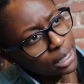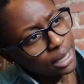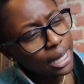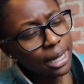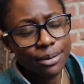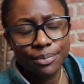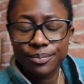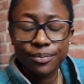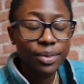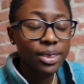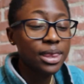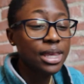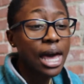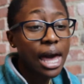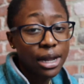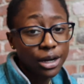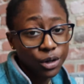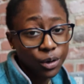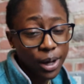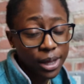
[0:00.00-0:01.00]
Like,
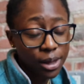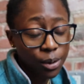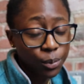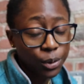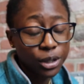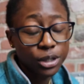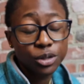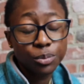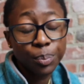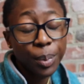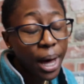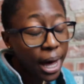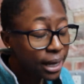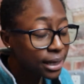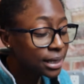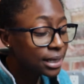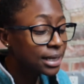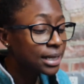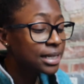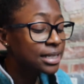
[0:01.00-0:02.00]
I don't know how that works,
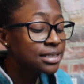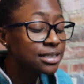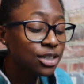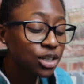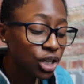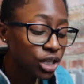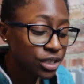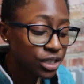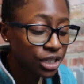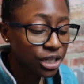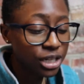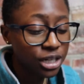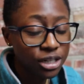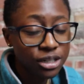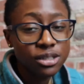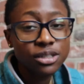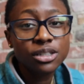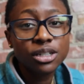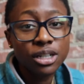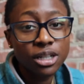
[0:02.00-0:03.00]
but still good to hear,
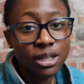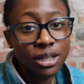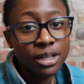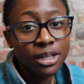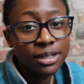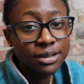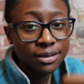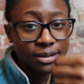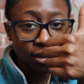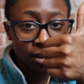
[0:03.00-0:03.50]
still